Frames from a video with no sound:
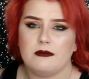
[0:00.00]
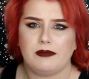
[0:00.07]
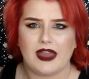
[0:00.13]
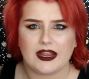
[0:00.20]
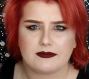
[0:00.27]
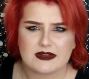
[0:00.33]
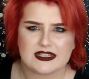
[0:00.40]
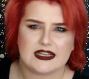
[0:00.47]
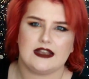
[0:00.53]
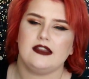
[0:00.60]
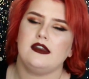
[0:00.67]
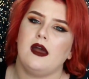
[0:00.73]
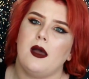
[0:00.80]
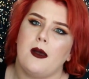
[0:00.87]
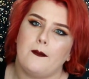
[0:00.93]

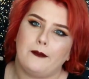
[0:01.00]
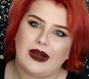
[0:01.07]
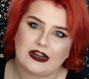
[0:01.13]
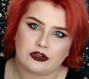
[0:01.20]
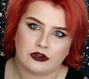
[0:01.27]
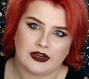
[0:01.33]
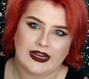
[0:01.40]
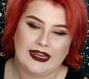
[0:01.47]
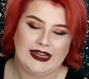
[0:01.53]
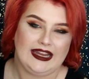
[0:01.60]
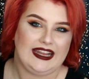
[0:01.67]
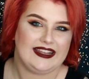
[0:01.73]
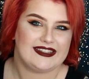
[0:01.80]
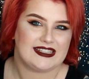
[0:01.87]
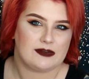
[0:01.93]
pigmented, buttery,
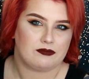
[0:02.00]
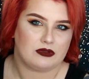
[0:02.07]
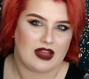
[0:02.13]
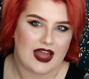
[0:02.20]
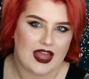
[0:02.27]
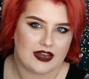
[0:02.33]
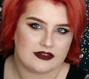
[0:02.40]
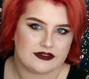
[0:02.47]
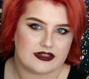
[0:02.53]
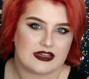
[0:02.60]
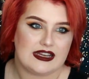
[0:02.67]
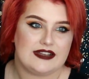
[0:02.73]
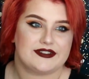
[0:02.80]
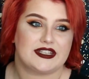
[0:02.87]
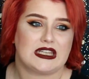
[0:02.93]
easy to blend,
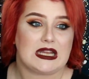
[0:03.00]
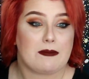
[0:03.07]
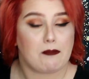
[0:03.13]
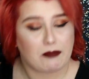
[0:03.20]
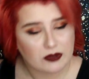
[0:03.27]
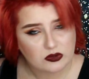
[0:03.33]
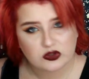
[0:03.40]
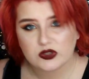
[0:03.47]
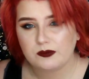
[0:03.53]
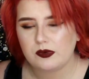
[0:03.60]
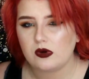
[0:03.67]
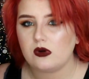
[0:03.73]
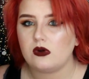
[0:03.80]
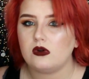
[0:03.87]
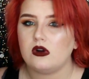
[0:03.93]
easily
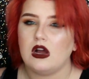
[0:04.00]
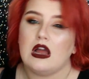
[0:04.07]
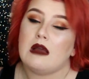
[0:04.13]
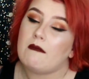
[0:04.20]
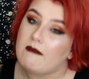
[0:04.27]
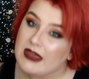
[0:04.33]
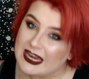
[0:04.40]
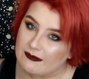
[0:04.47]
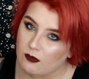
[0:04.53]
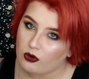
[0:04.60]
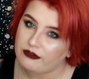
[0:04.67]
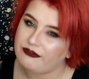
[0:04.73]
buildable, minimal